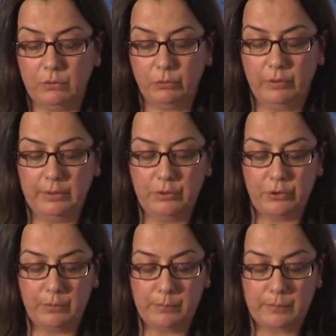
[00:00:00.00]
to
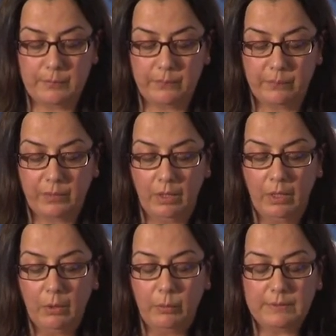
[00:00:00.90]
religion.
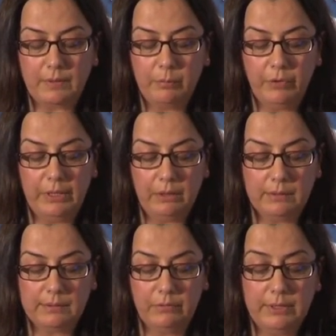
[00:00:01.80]
With some
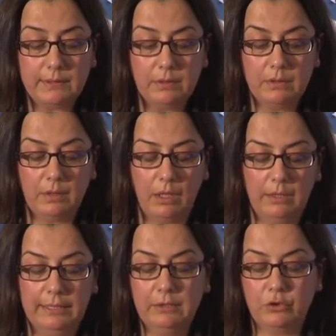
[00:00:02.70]
recent
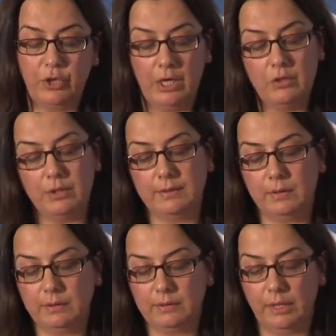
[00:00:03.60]
legal changes,
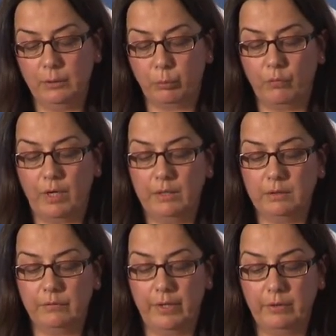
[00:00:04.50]
the state
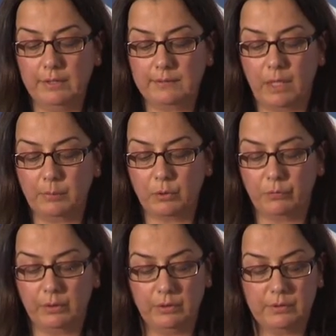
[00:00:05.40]
provided various types of
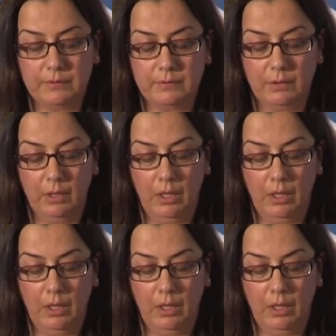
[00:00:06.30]
religious